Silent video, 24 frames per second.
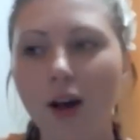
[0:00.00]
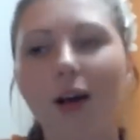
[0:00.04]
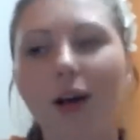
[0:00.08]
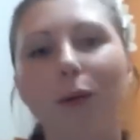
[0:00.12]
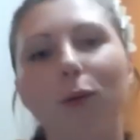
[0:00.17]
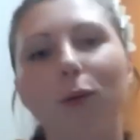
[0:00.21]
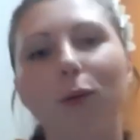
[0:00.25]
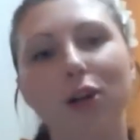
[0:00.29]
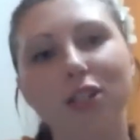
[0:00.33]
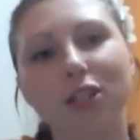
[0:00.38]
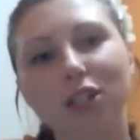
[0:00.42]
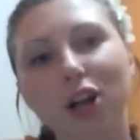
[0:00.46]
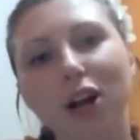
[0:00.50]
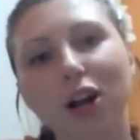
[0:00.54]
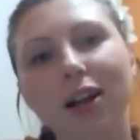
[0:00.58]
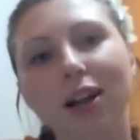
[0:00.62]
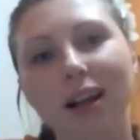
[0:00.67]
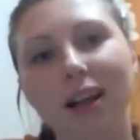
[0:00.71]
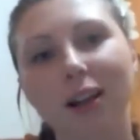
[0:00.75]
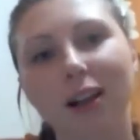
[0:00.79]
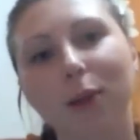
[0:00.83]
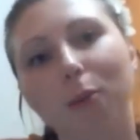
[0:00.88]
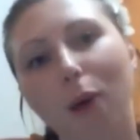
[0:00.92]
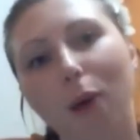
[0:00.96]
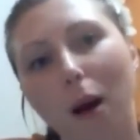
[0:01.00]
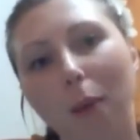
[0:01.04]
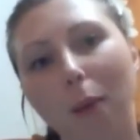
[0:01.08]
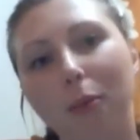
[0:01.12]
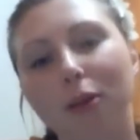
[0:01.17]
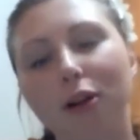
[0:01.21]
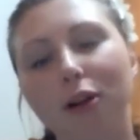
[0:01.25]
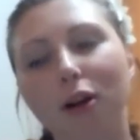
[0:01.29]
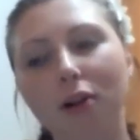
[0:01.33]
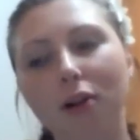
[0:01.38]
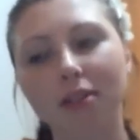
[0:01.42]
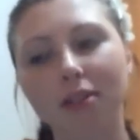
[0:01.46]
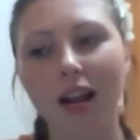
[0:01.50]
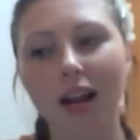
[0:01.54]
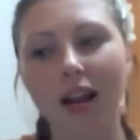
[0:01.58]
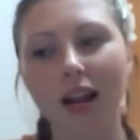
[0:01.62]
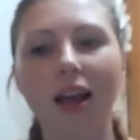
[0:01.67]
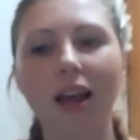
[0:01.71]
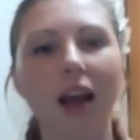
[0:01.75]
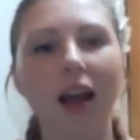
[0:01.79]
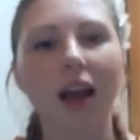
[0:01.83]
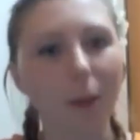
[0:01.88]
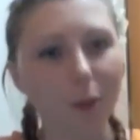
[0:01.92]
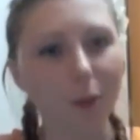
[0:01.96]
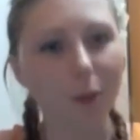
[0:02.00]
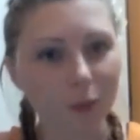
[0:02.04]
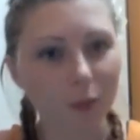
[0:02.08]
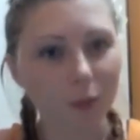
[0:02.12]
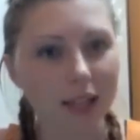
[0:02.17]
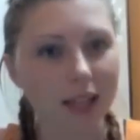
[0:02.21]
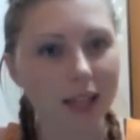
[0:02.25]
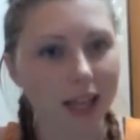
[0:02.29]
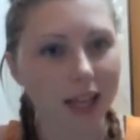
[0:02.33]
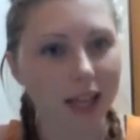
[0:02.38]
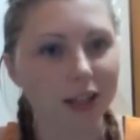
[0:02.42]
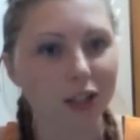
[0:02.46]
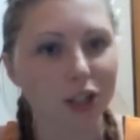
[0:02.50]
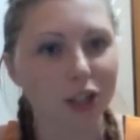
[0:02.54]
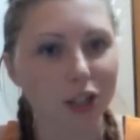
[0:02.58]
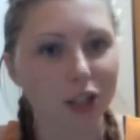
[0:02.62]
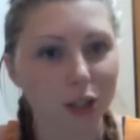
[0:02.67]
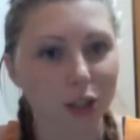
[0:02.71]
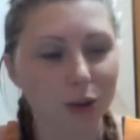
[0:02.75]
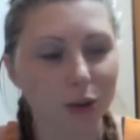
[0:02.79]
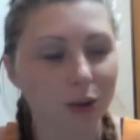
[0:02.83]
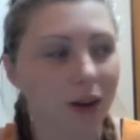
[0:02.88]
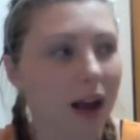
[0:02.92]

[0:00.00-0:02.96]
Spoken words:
were starting to get a little popular, I was kind of like, I would really like this shoe.